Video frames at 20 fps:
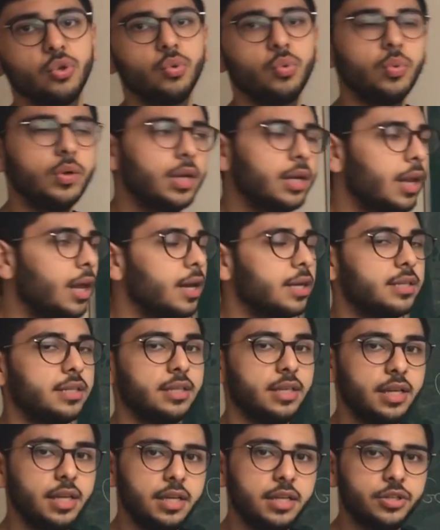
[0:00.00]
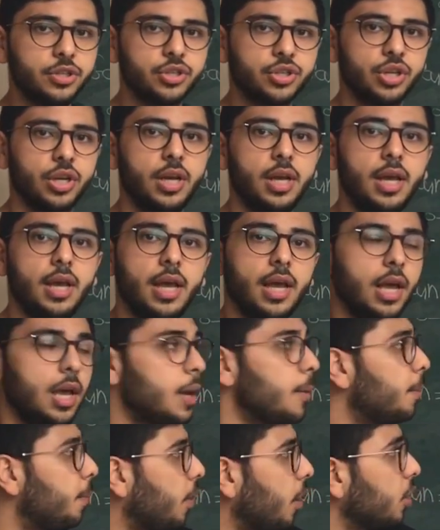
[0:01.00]
to realize each
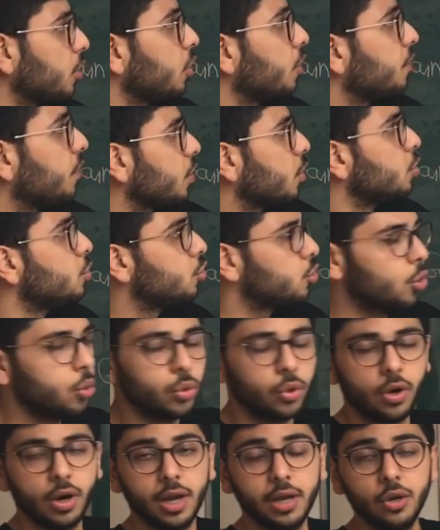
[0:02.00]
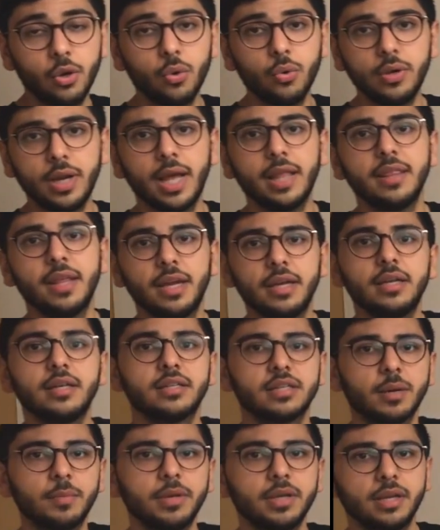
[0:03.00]
part controller alone and then
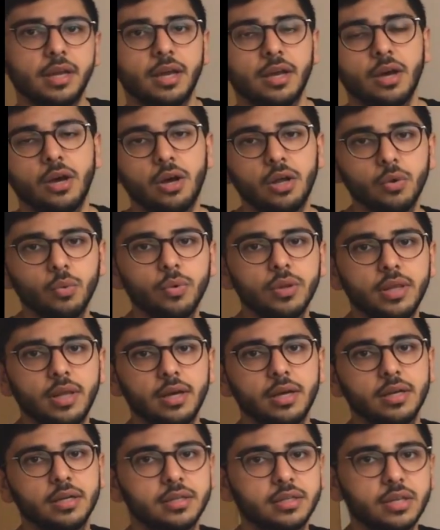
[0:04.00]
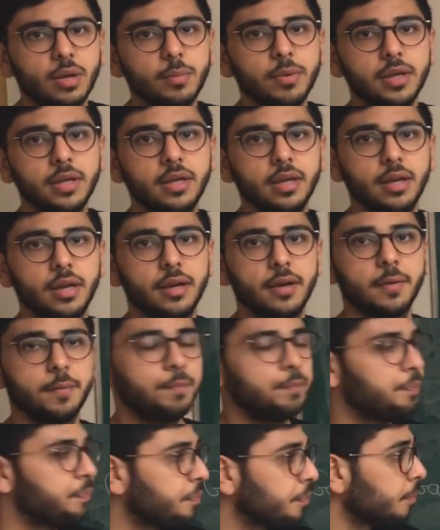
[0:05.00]
summing it all with a summing
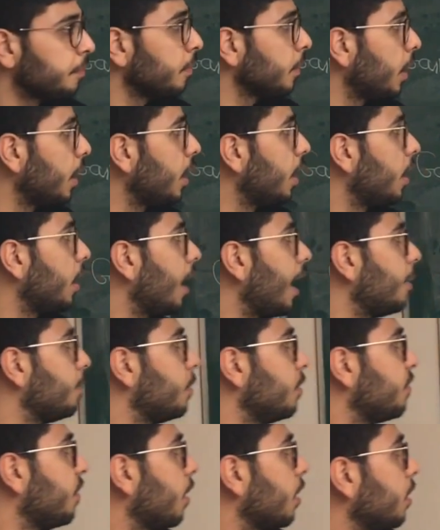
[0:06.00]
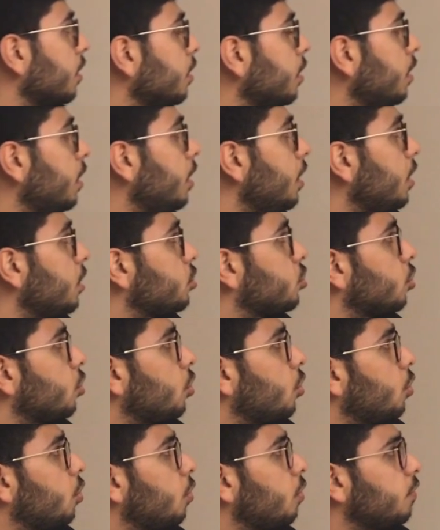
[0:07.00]
amplifier.
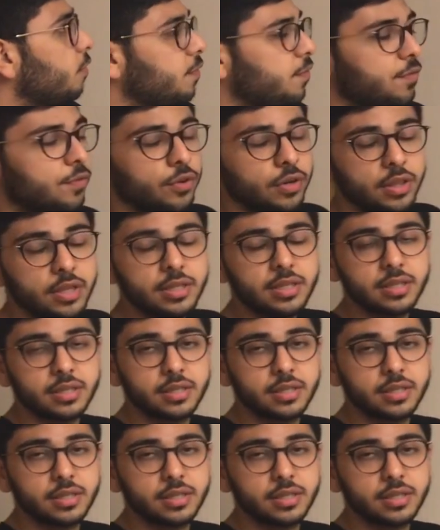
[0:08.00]
So for this